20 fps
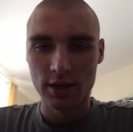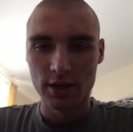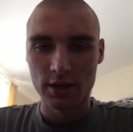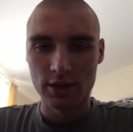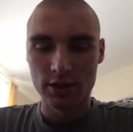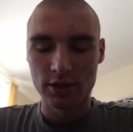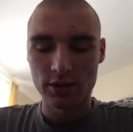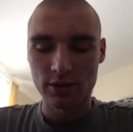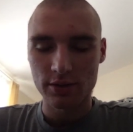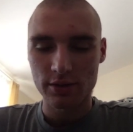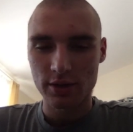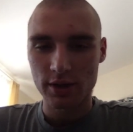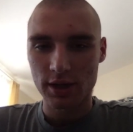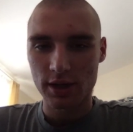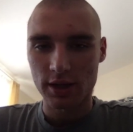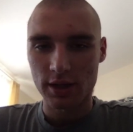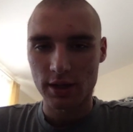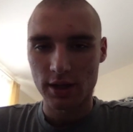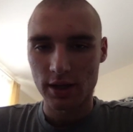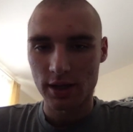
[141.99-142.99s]
so
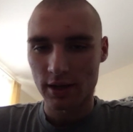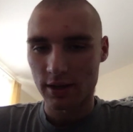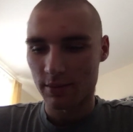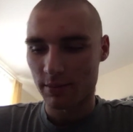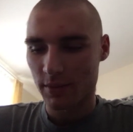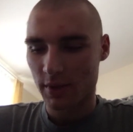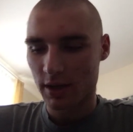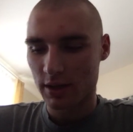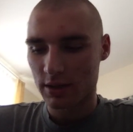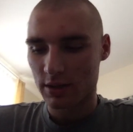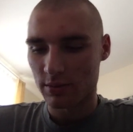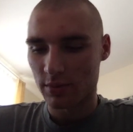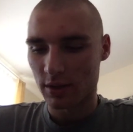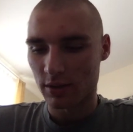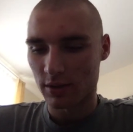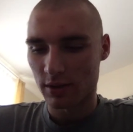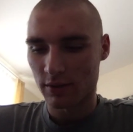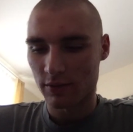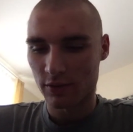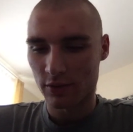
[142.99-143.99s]
alright yeah that's about
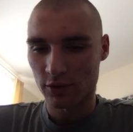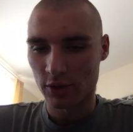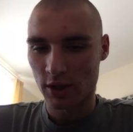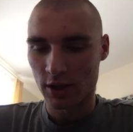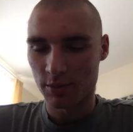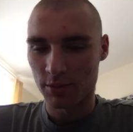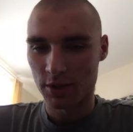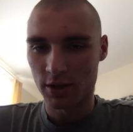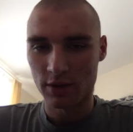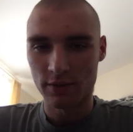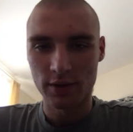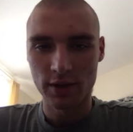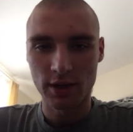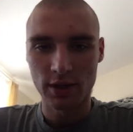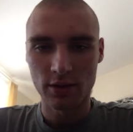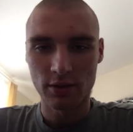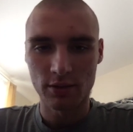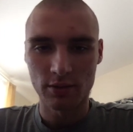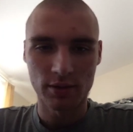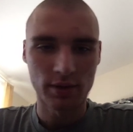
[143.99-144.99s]
it for the update
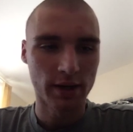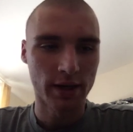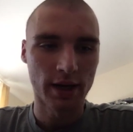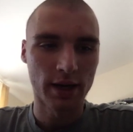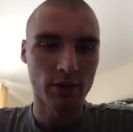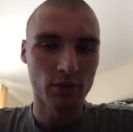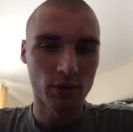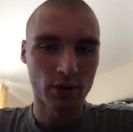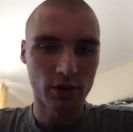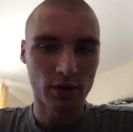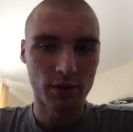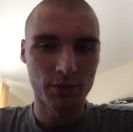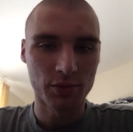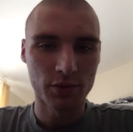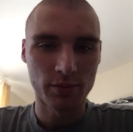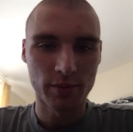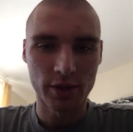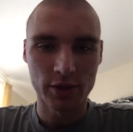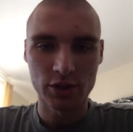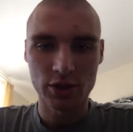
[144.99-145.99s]
video again welcome to
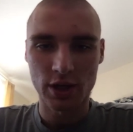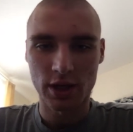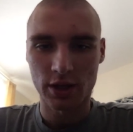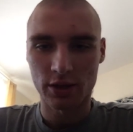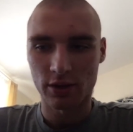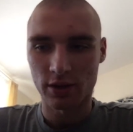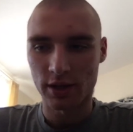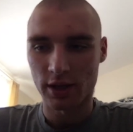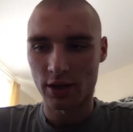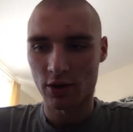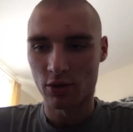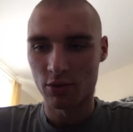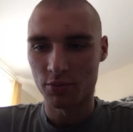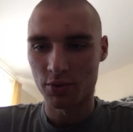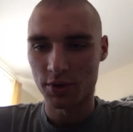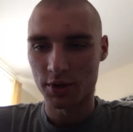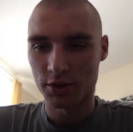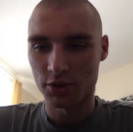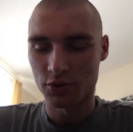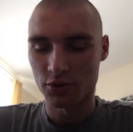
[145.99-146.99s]
my channel and I hope
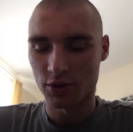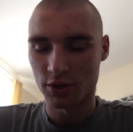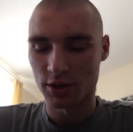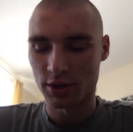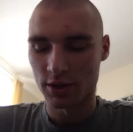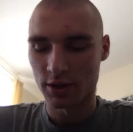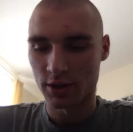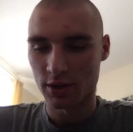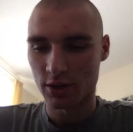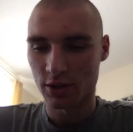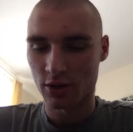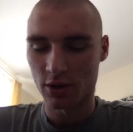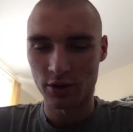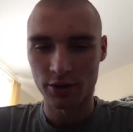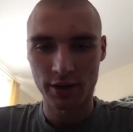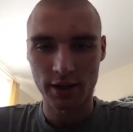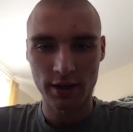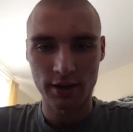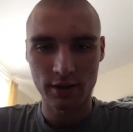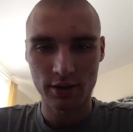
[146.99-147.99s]
you enjoy the
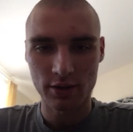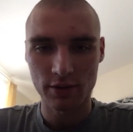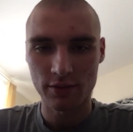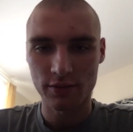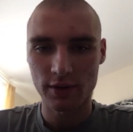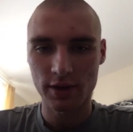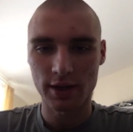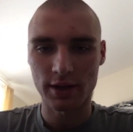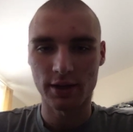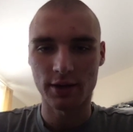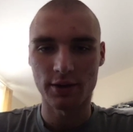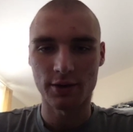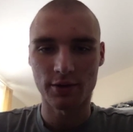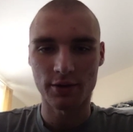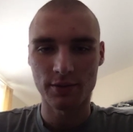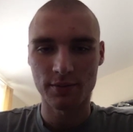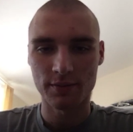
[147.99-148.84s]
content that you find here